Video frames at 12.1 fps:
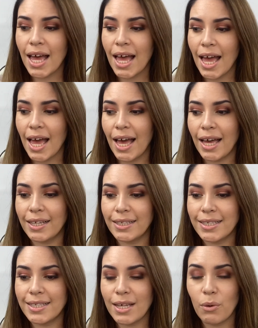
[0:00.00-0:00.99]

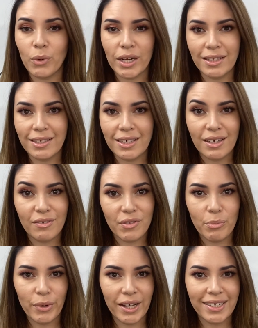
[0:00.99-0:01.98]
and what I think of the
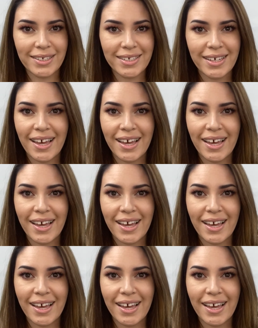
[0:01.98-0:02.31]
brand.